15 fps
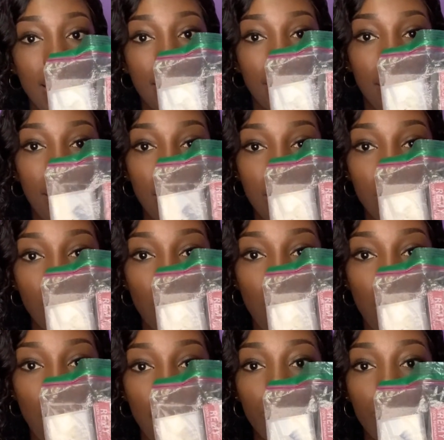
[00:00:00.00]
This
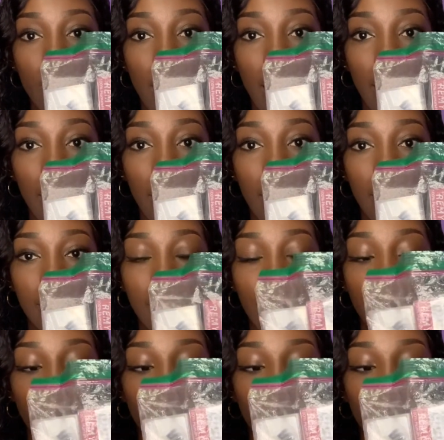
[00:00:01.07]
one I got them